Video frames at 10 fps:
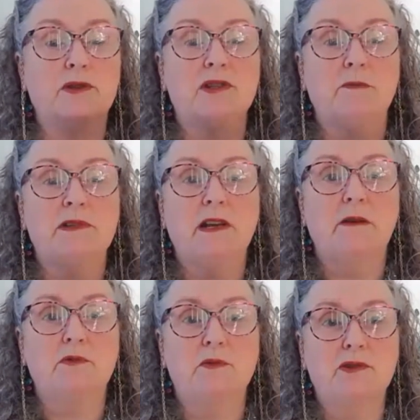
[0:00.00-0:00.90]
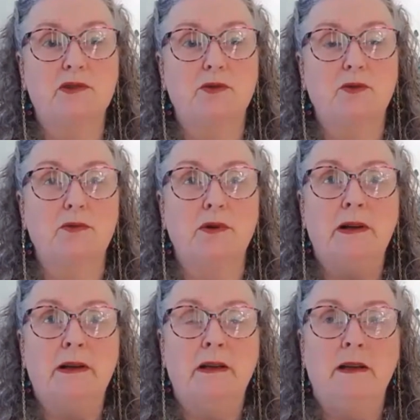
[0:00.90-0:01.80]
but sometimes we're
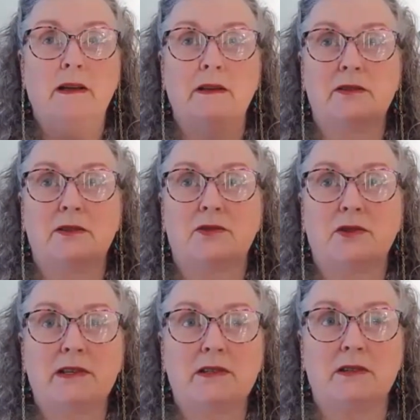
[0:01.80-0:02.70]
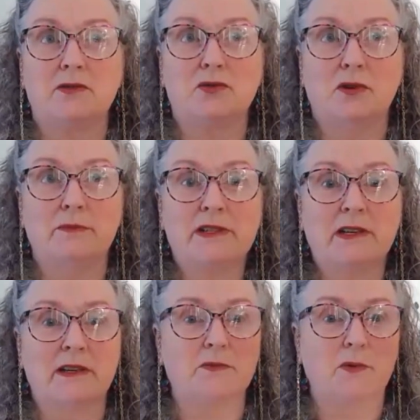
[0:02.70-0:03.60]
so stressed and
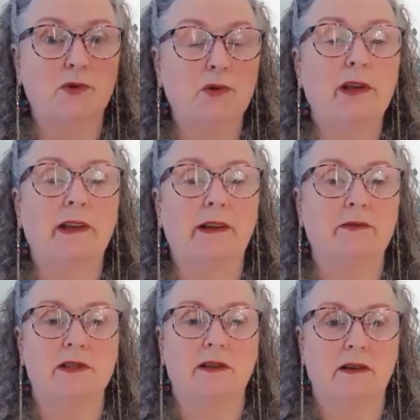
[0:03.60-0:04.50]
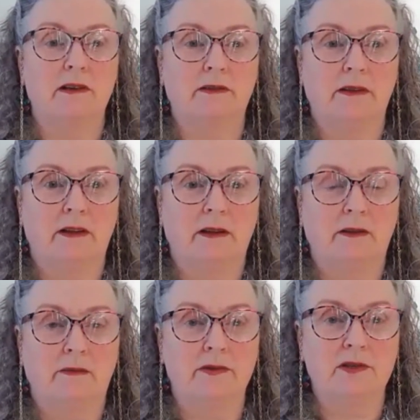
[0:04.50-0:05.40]
traumatized, we're looking outside
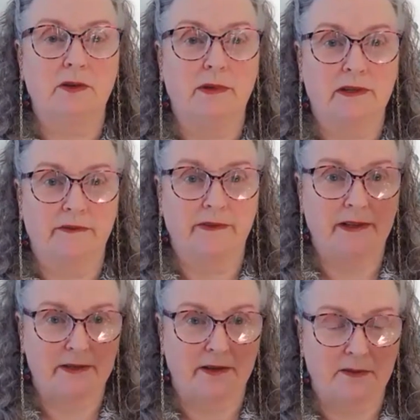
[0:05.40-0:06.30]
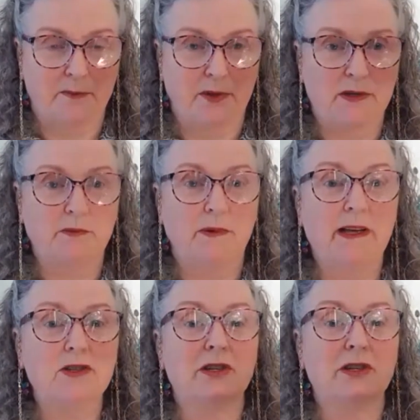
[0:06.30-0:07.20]
for someone to fix us. But
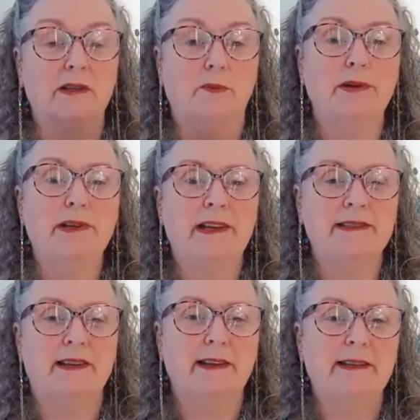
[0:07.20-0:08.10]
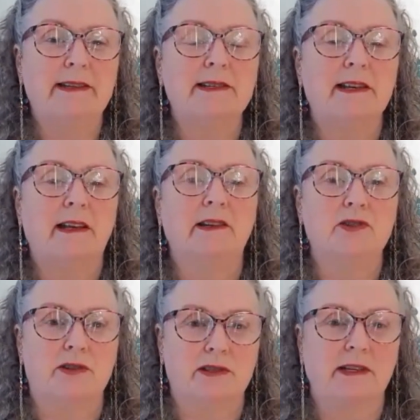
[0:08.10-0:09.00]
we actually, the body has an innate
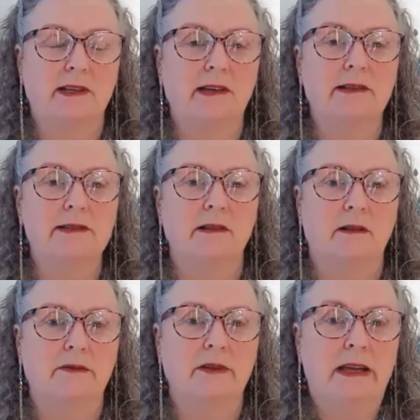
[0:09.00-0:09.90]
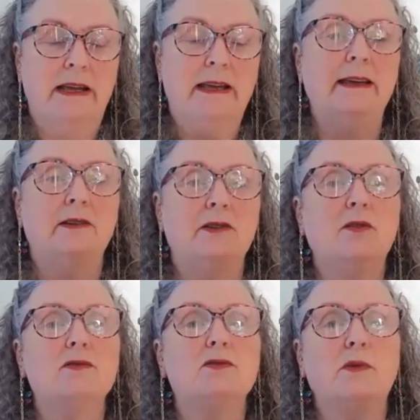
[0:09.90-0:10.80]
intelligence to heal itself. It
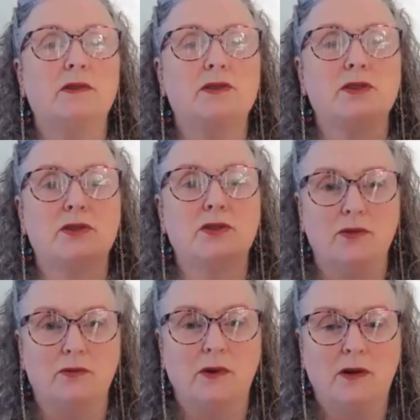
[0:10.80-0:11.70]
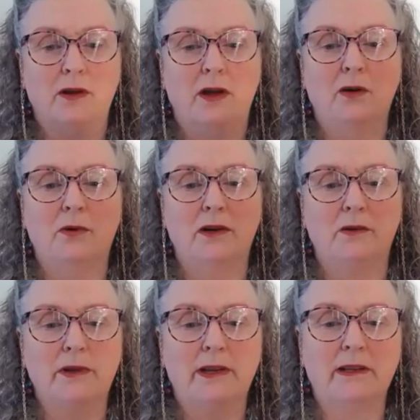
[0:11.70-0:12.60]
knows what to do
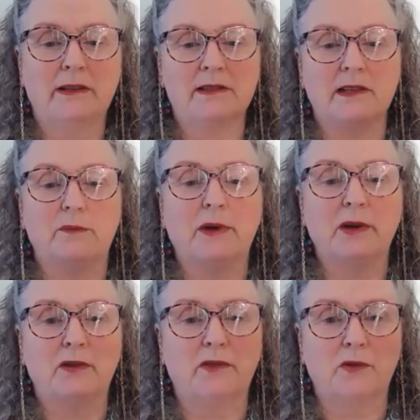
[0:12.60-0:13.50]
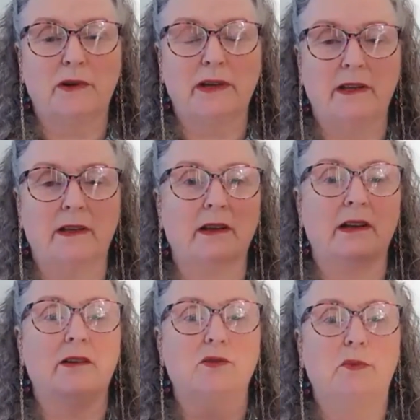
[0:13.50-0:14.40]
when we can step out of the way and
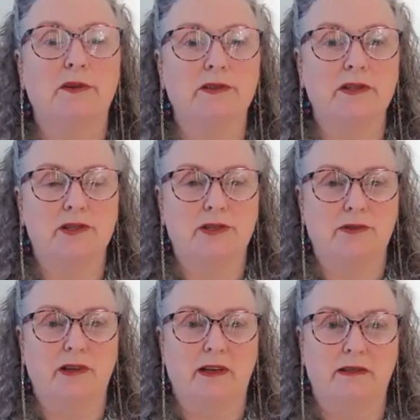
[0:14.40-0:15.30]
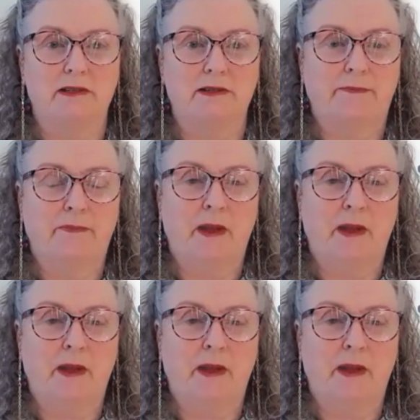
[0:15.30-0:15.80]
allow the body to do that.